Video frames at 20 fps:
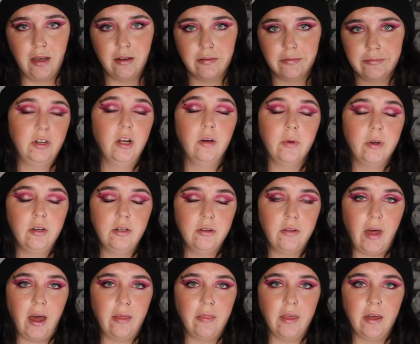If you don't want to do
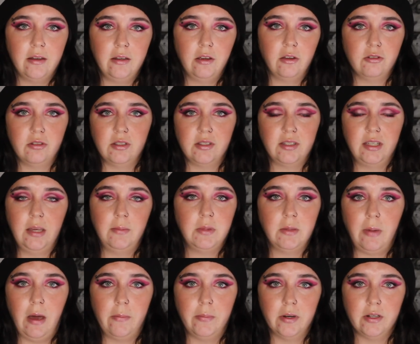that, then you can just keep the
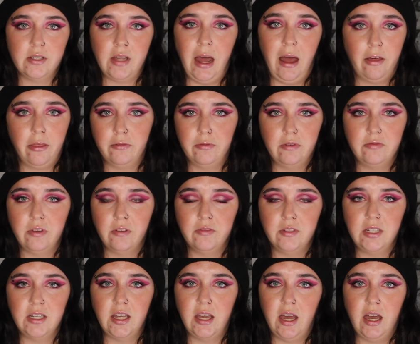peppers at
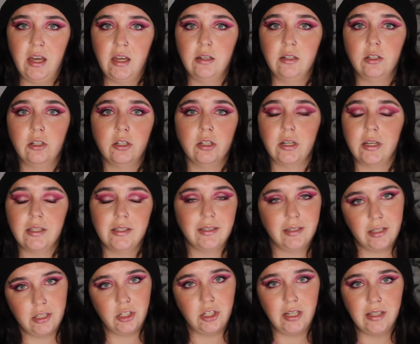350 and cook
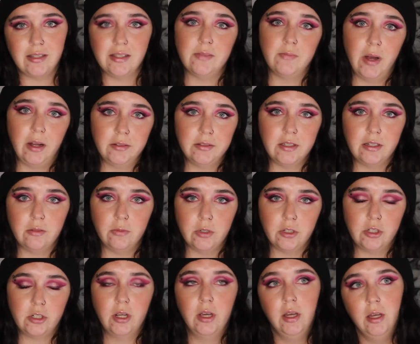until the cheese is melted,
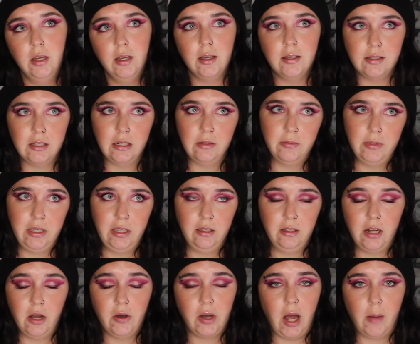which is going to be you
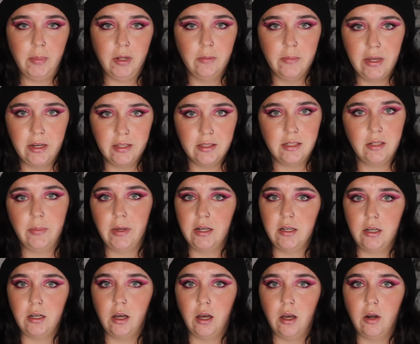know, a couple of minutes
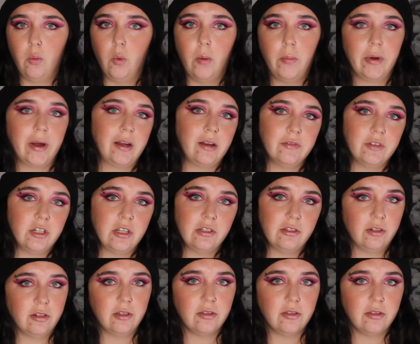depending on what brand of cheese you're